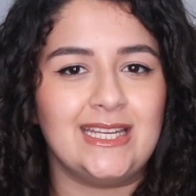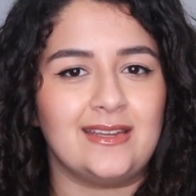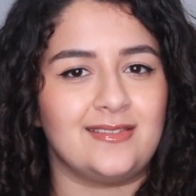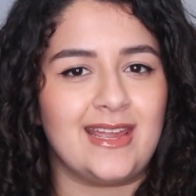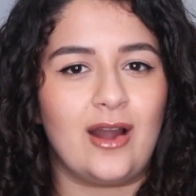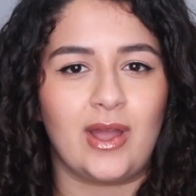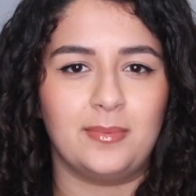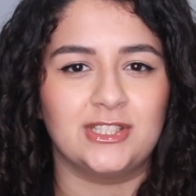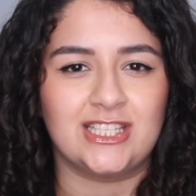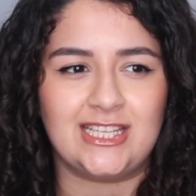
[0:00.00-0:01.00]
is now
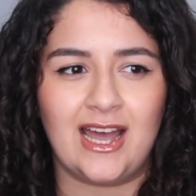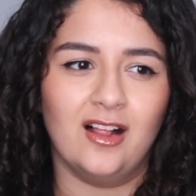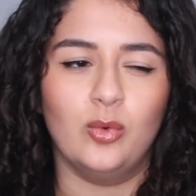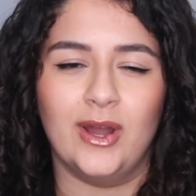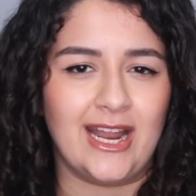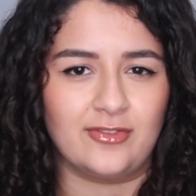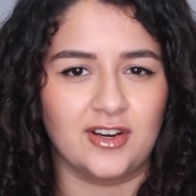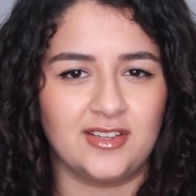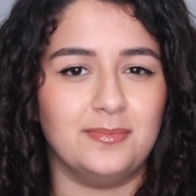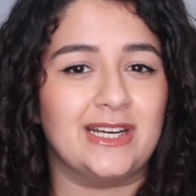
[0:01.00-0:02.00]
able to tell whenever
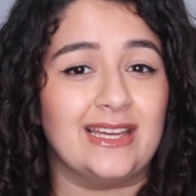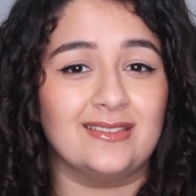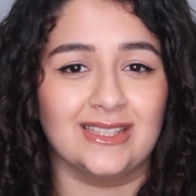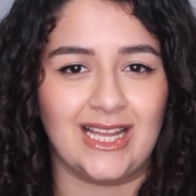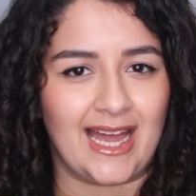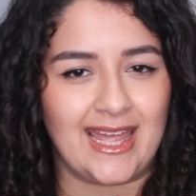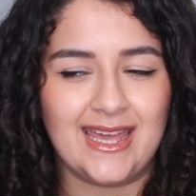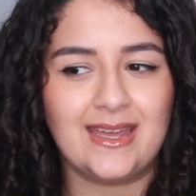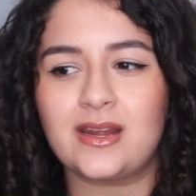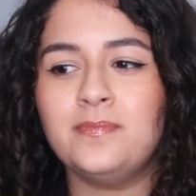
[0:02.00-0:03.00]
somebody is
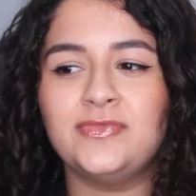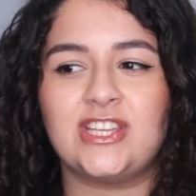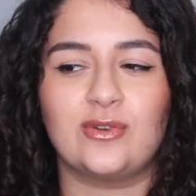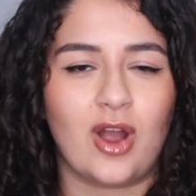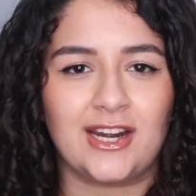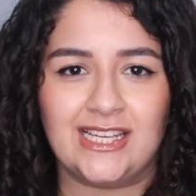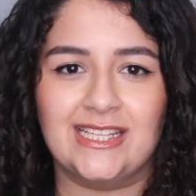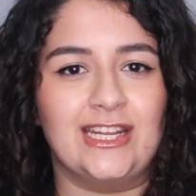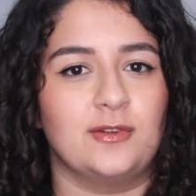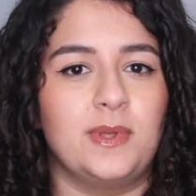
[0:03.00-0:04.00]
lying. Tehrani
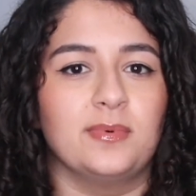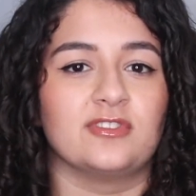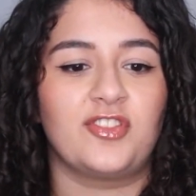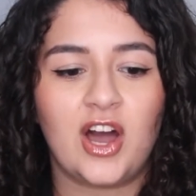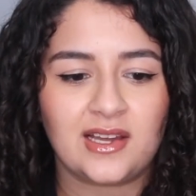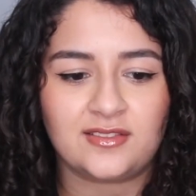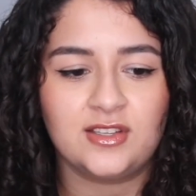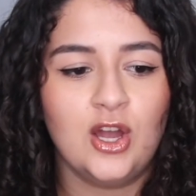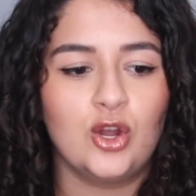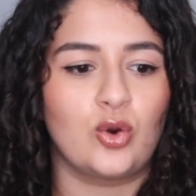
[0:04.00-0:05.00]
can hear people's thoughts.
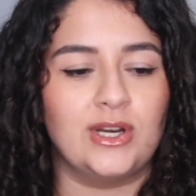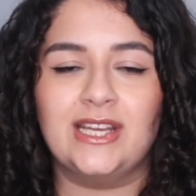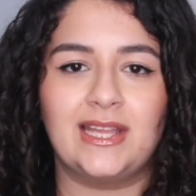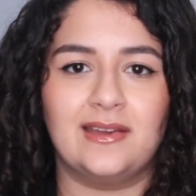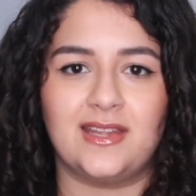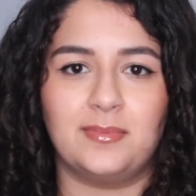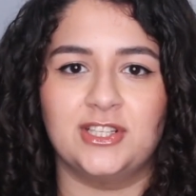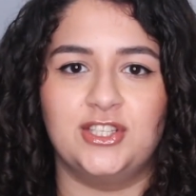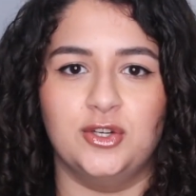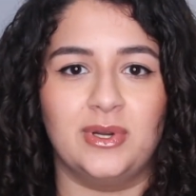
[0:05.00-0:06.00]
Cornelia is
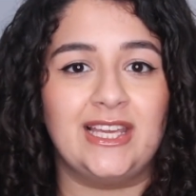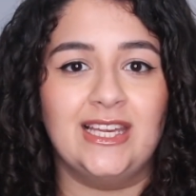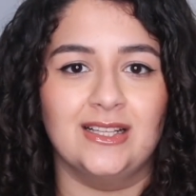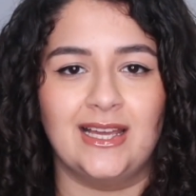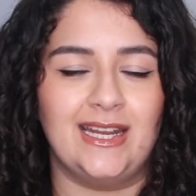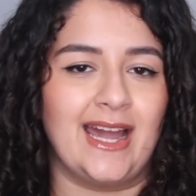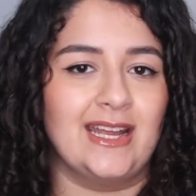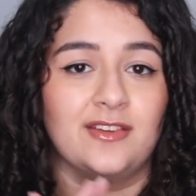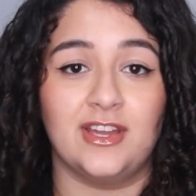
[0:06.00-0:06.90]
able to heal any kind of